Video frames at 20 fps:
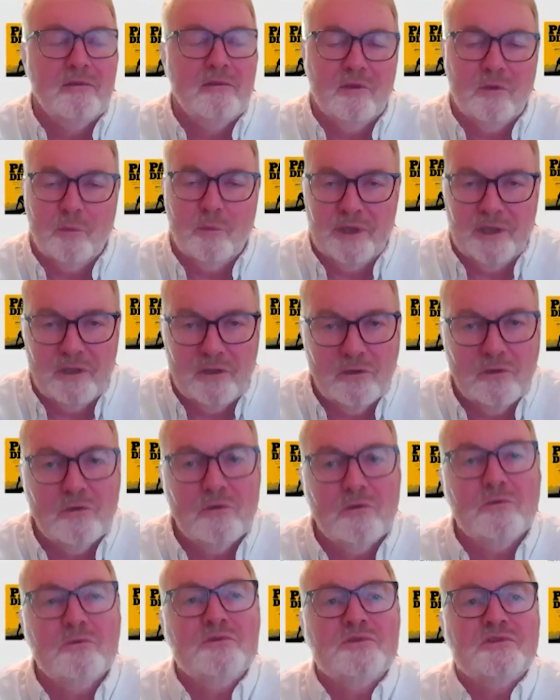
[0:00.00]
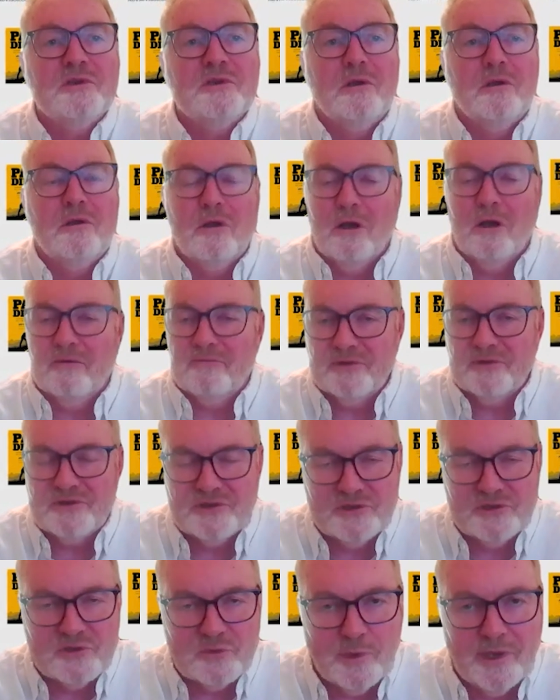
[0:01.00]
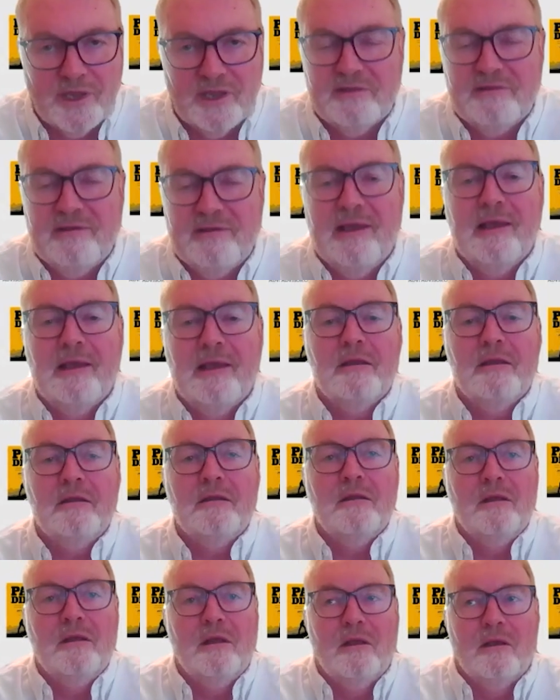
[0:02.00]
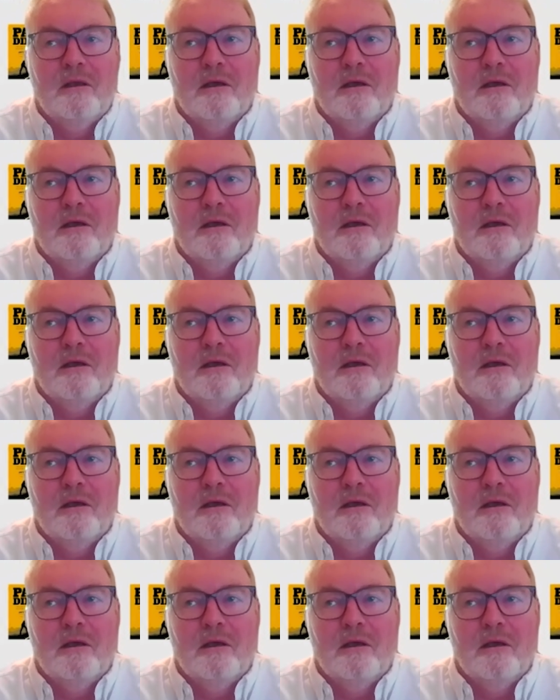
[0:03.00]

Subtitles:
that we use, conferences we attend,